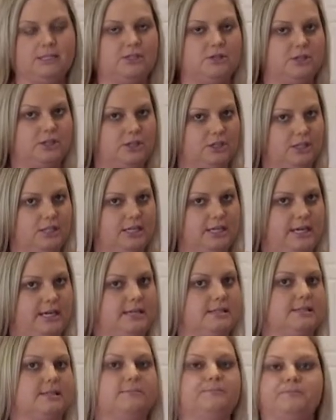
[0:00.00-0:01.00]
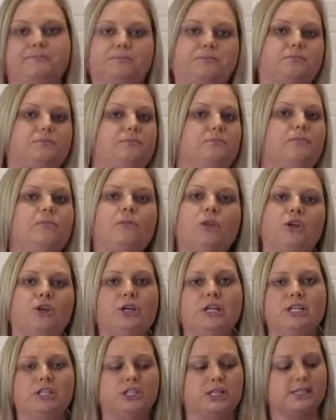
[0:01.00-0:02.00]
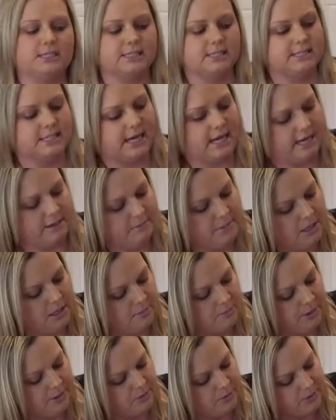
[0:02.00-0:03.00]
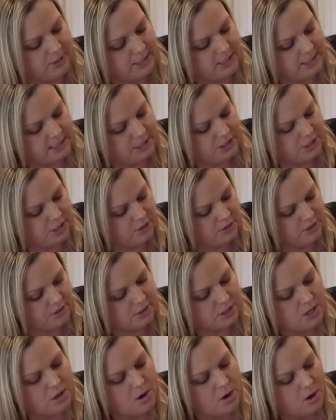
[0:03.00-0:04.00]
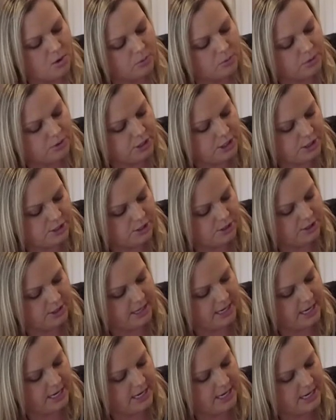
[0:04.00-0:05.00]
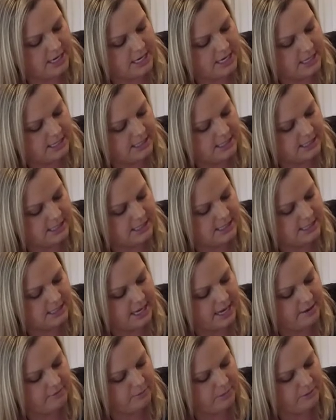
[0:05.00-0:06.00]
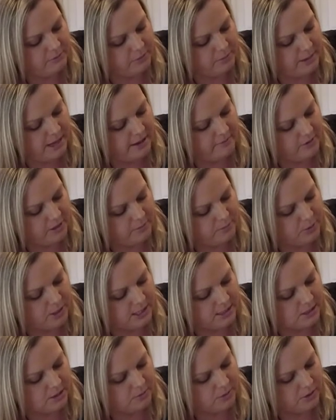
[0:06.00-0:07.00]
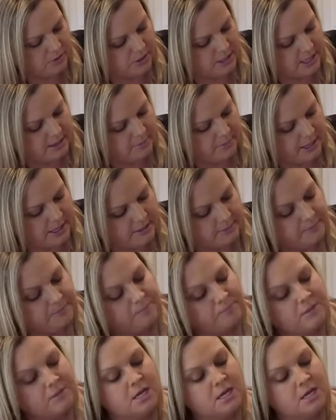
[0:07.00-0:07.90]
So the good thing is you can adjust the time, but the reason I chose rotisserie is to save me from having to press the rotate button,